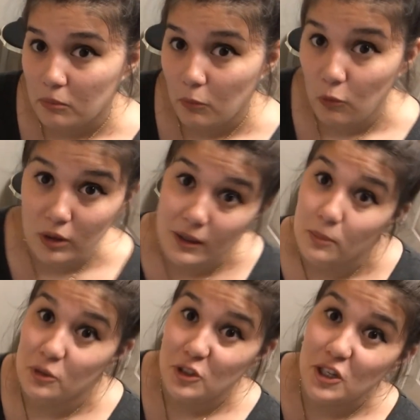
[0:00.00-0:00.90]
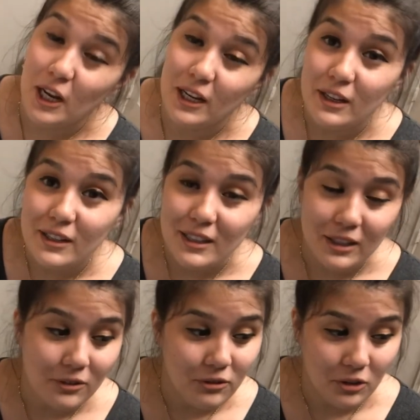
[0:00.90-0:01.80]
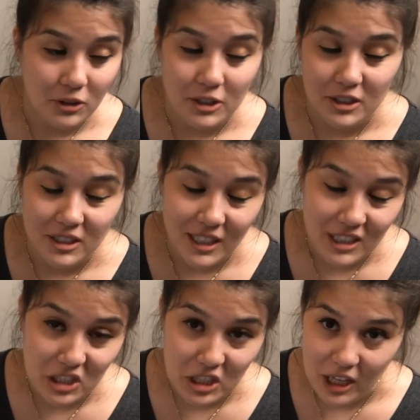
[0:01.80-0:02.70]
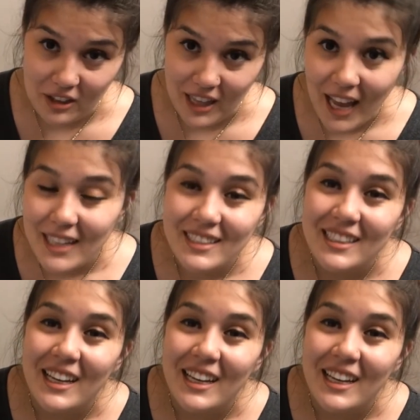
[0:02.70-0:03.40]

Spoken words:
really appreciate it if you could share that.